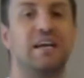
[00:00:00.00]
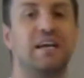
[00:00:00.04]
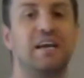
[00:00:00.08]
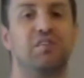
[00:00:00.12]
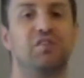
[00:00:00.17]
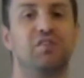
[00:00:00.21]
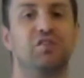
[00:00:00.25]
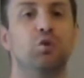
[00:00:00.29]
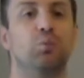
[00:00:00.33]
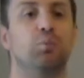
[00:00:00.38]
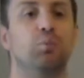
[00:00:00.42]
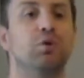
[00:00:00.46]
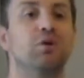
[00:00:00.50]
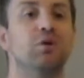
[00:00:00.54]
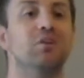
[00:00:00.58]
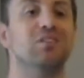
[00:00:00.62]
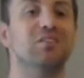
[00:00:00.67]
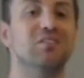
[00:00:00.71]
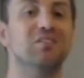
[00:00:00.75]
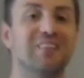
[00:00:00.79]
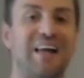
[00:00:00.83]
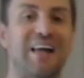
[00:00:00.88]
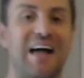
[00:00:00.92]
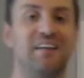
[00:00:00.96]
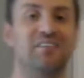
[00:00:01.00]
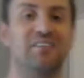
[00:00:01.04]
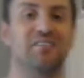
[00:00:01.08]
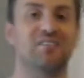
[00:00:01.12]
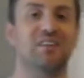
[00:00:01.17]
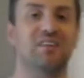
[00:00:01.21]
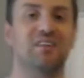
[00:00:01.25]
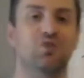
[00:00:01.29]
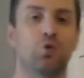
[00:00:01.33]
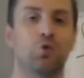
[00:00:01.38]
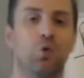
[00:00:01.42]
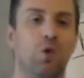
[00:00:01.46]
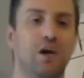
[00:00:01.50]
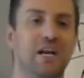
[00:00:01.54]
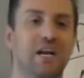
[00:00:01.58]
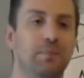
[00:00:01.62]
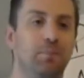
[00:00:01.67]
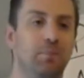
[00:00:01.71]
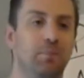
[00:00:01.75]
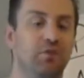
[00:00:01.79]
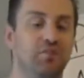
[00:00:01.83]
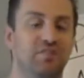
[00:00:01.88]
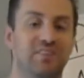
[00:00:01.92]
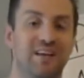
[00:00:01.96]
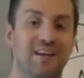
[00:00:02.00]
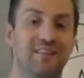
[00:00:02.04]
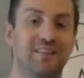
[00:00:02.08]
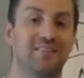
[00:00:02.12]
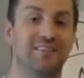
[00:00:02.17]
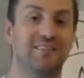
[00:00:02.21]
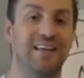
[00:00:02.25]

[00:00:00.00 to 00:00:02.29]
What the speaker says: If you put less than 20%